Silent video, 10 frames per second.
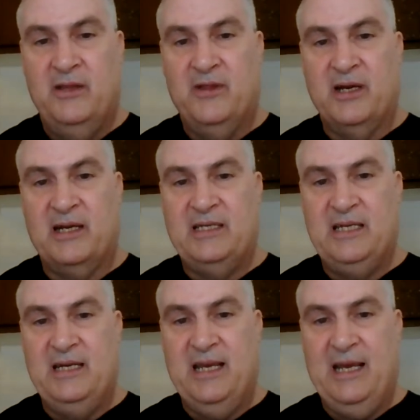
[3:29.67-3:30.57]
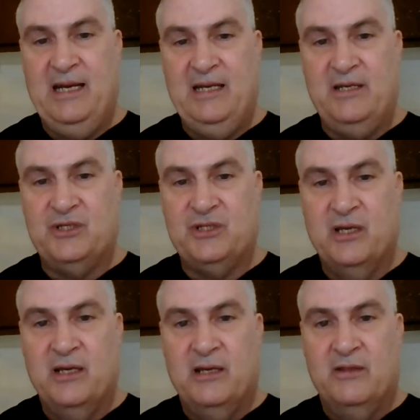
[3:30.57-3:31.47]
in the 1980s,
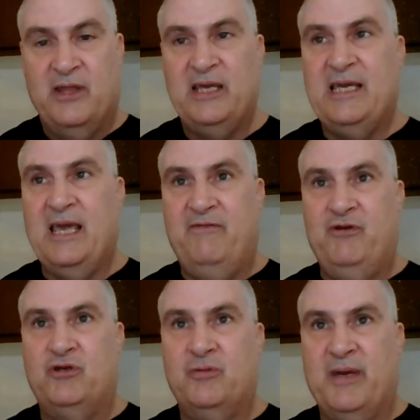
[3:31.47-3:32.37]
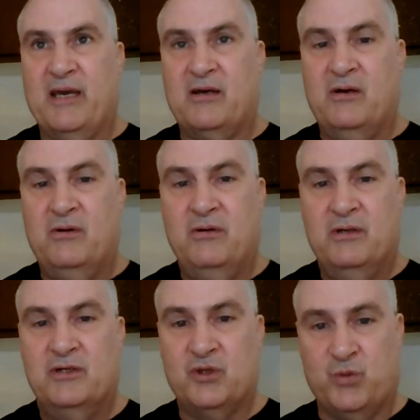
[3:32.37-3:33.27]
they gave you tobacco
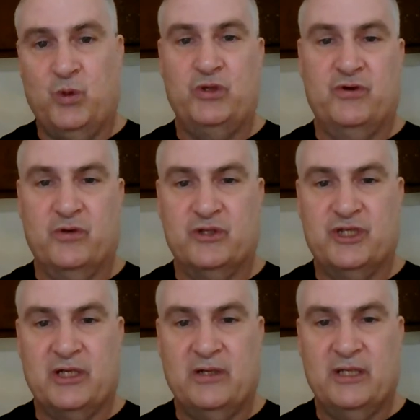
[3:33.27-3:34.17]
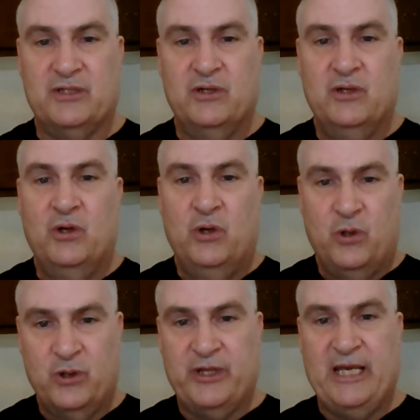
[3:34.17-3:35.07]
to roll your own cigarettes,
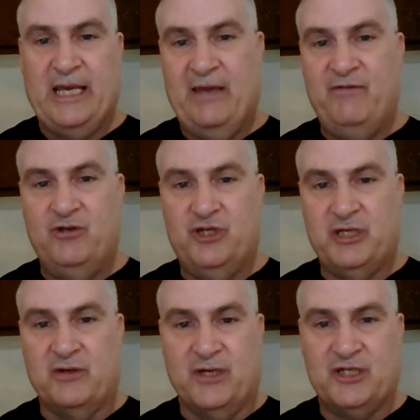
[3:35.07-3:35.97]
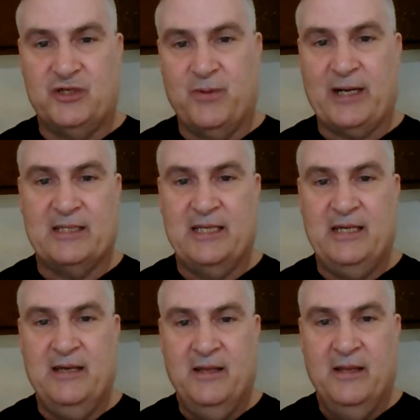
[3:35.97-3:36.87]
or they gave you cigarettes
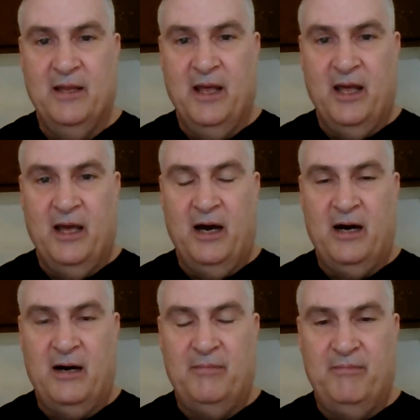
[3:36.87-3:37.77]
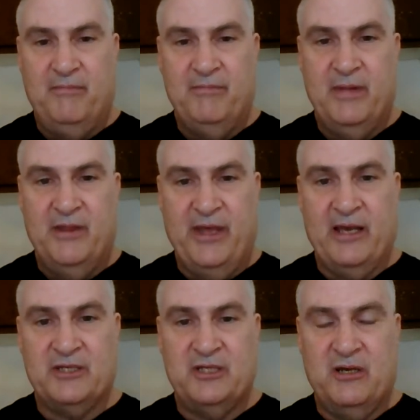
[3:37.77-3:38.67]
directly, and they
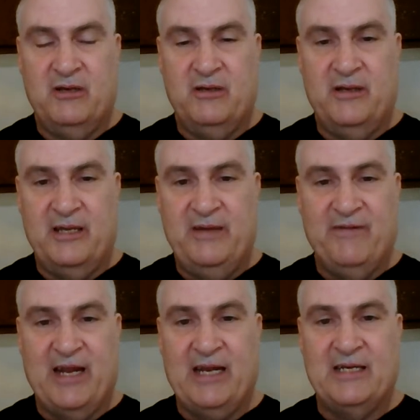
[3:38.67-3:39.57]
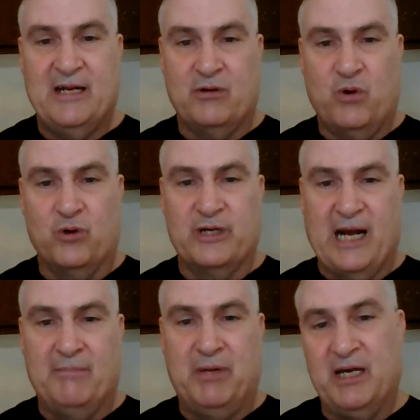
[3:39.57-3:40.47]
also even handed out corn
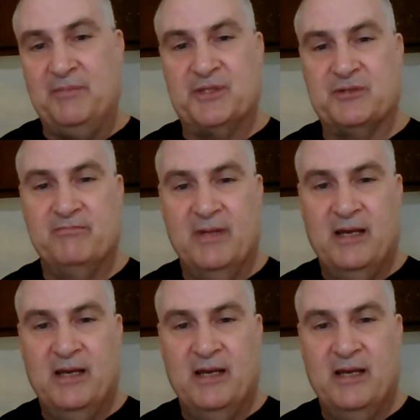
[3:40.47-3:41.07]
cob pipes.